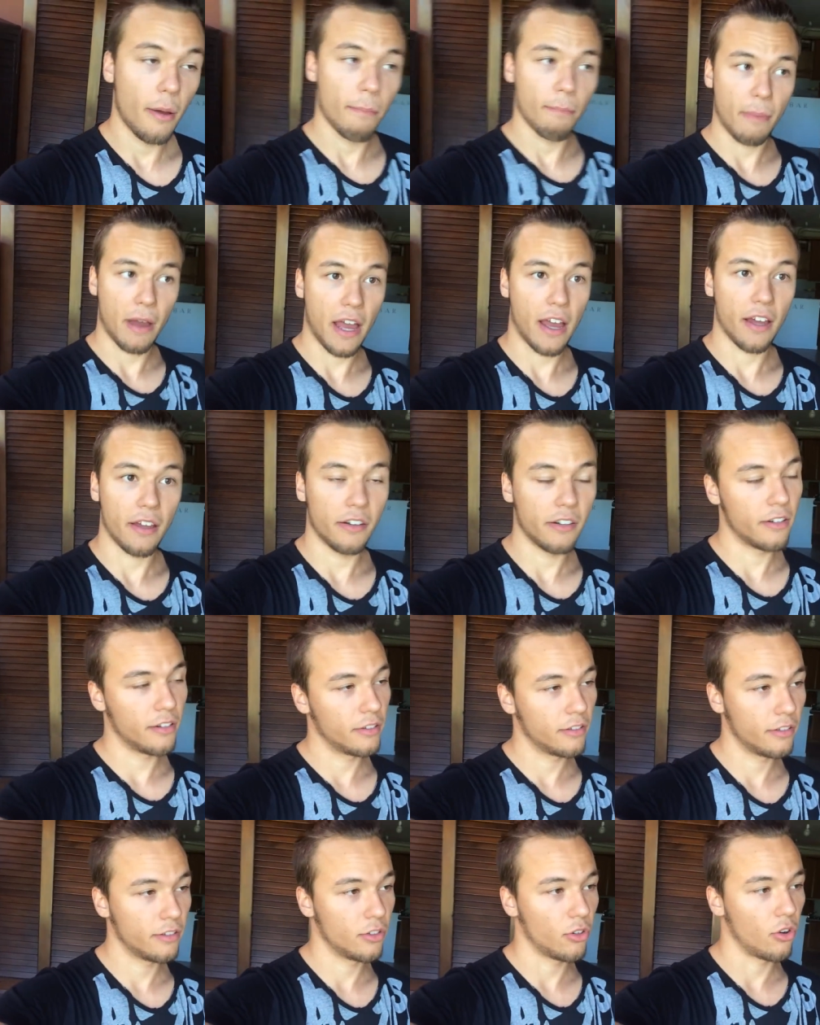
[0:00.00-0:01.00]
man,
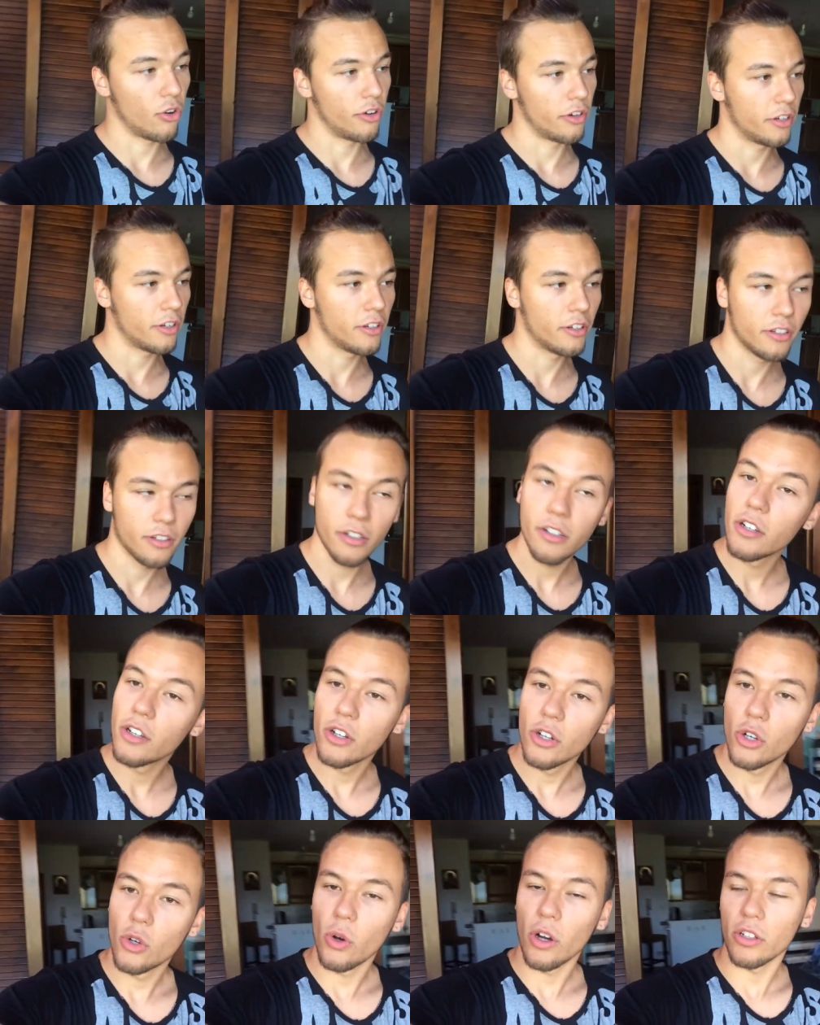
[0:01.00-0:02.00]
I
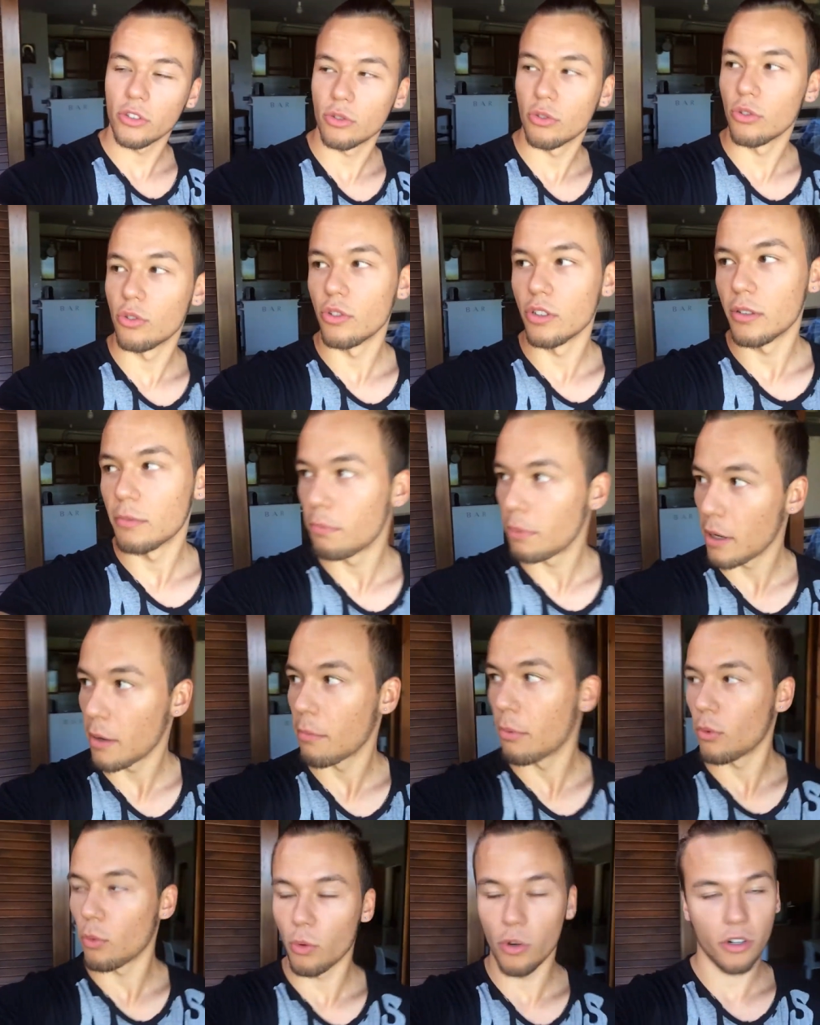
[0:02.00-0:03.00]
have to do his
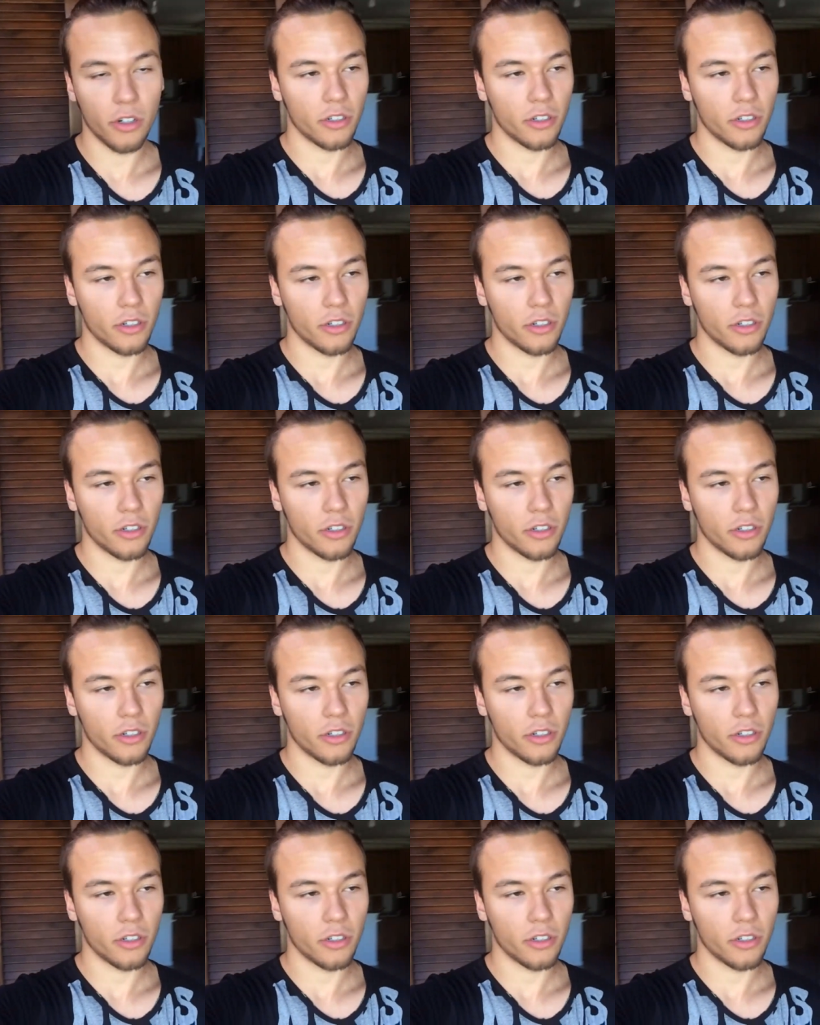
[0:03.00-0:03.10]
paperwork.